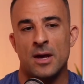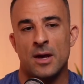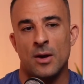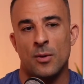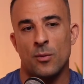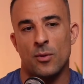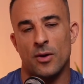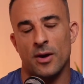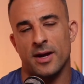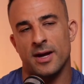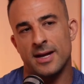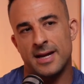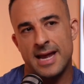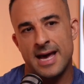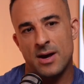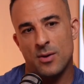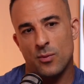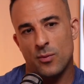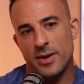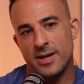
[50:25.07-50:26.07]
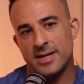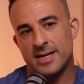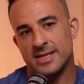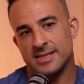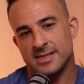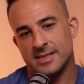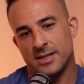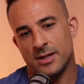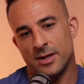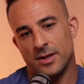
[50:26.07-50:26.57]
where I can now
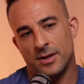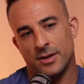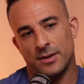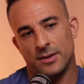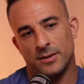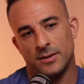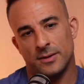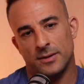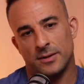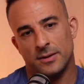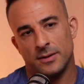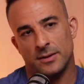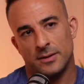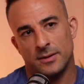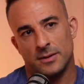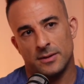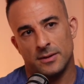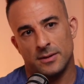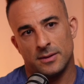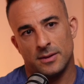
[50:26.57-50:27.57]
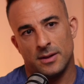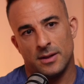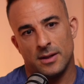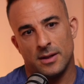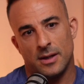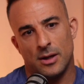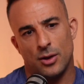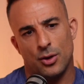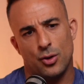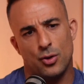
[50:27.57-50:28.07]
witness in her,
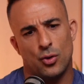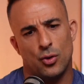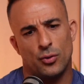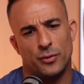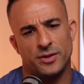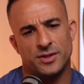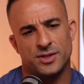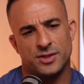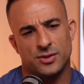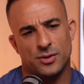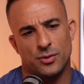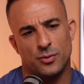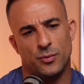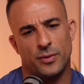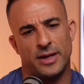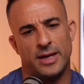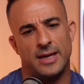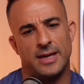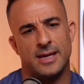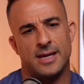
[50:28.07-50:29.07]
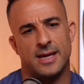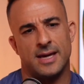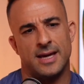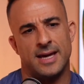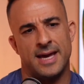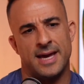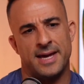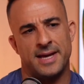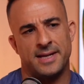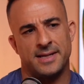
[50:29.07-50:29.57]
her core is so weak,
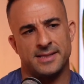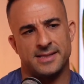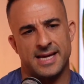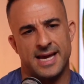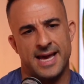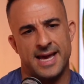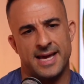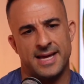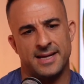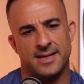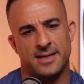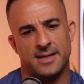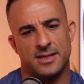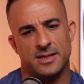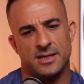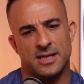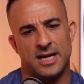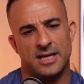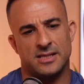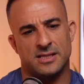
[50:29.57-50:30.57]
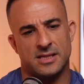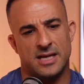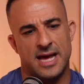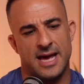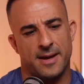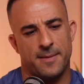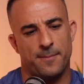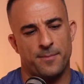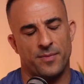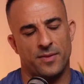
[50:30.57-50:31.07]
and it's like,